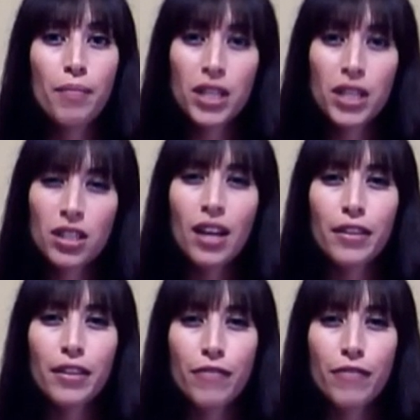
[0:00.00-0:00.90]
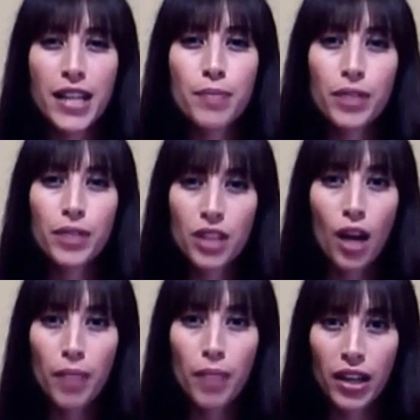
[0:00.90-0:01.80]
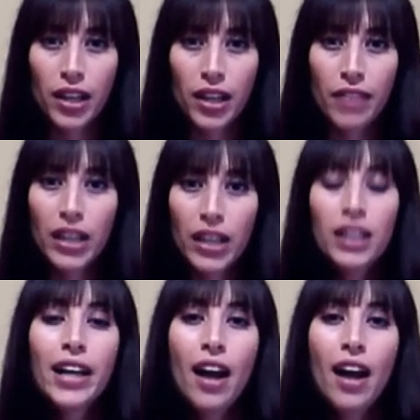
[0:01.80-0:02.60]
much like the Facebook timeline cover,